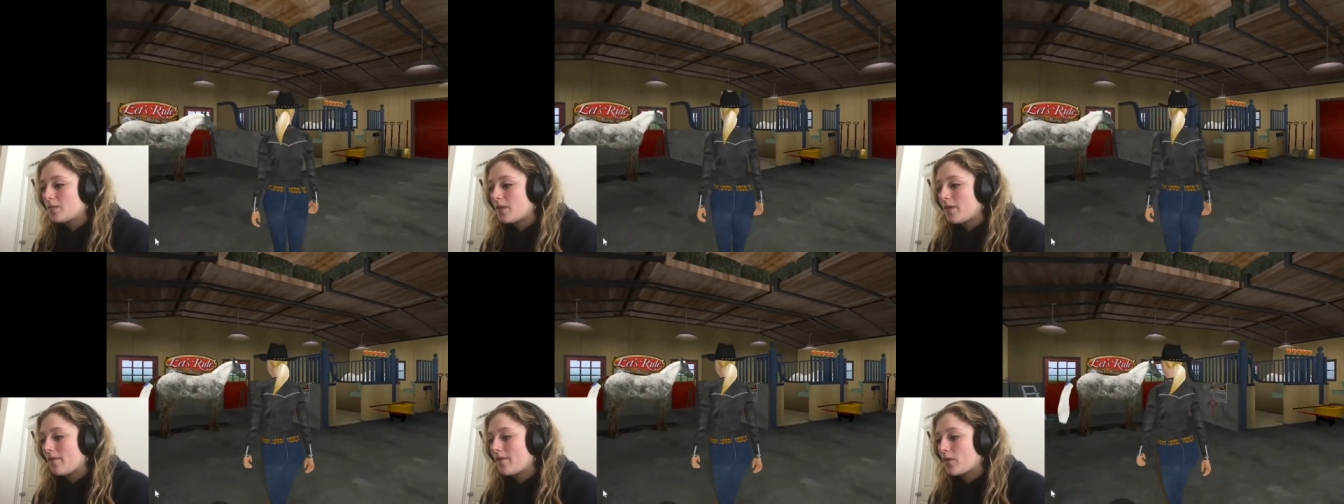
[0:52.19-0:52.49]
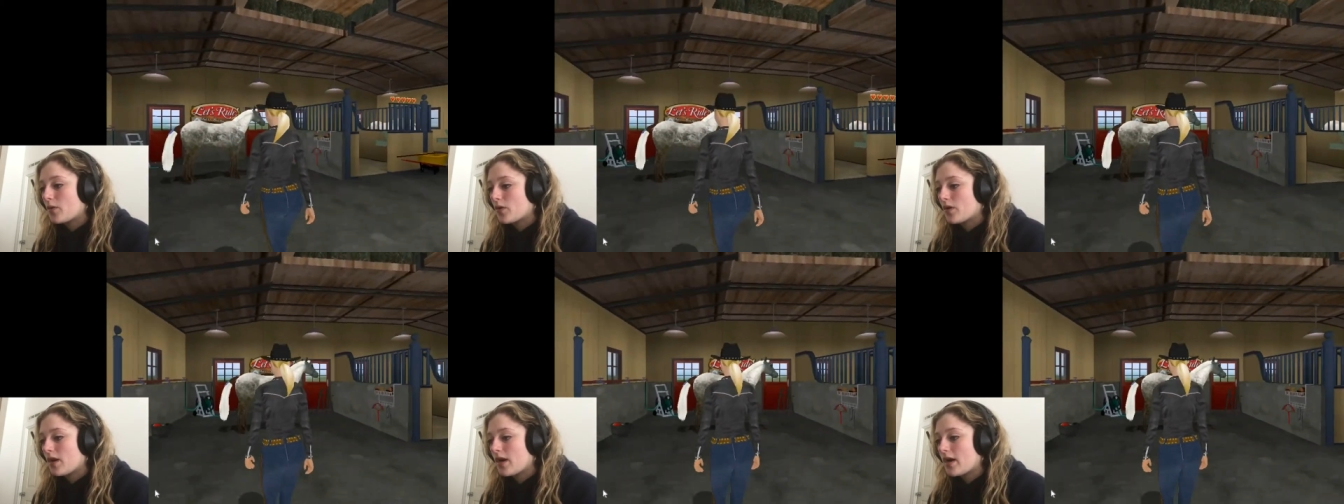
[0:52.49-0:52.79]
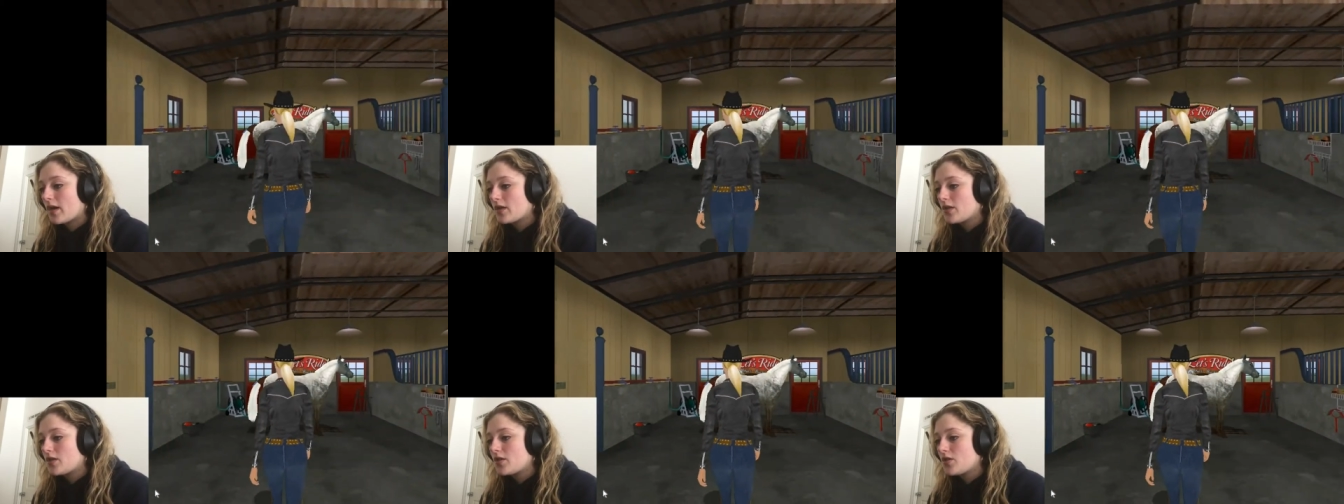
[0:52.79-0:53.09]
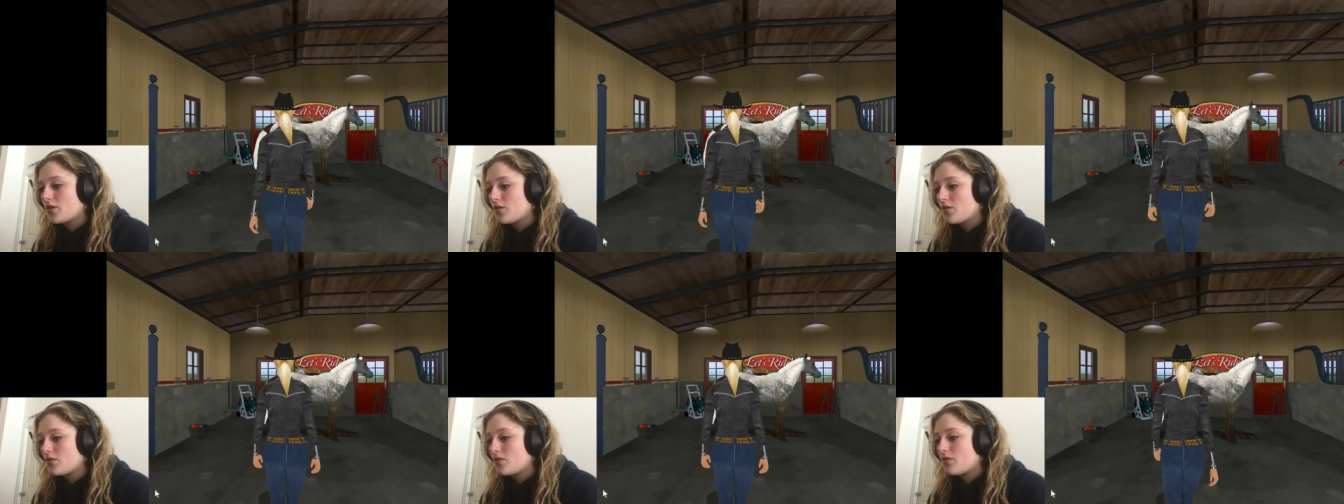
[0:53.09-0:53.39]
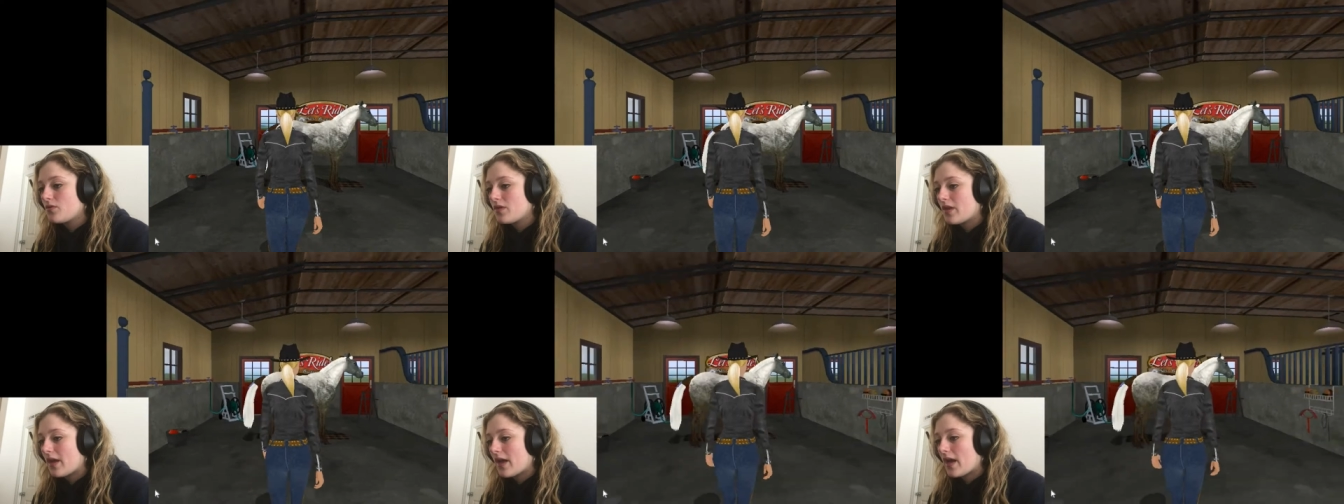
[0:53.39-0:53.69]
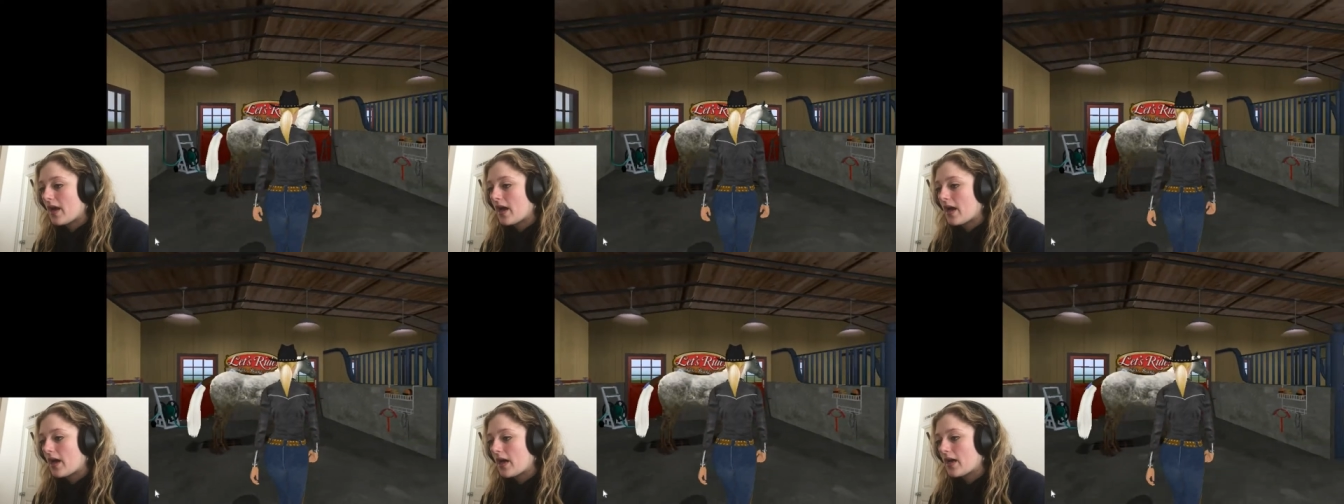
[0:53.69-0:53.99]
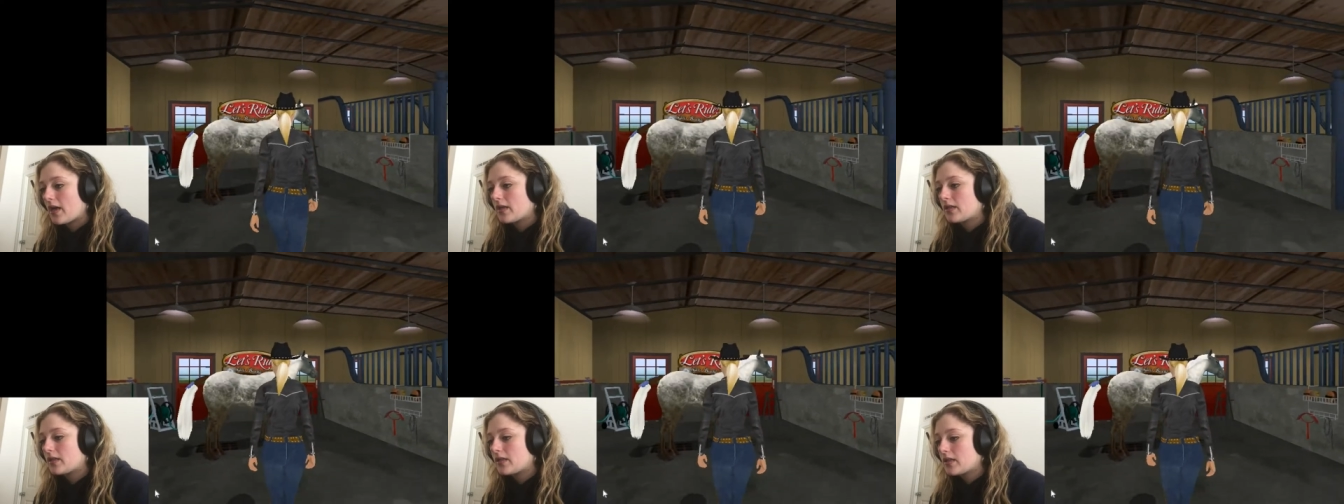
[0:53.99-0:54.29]
before I do
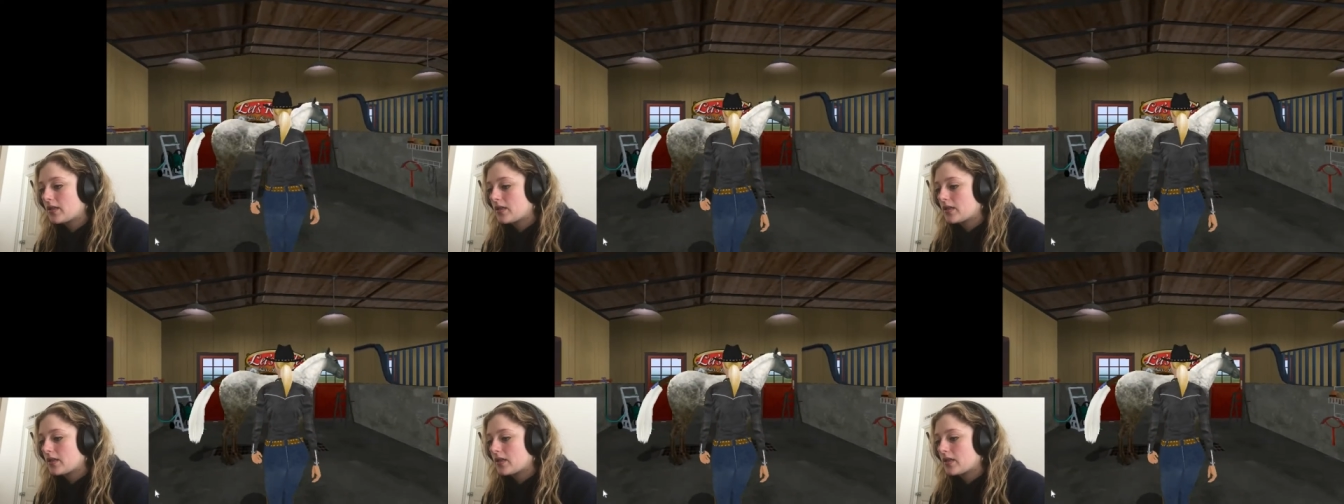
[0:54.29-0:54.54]
that,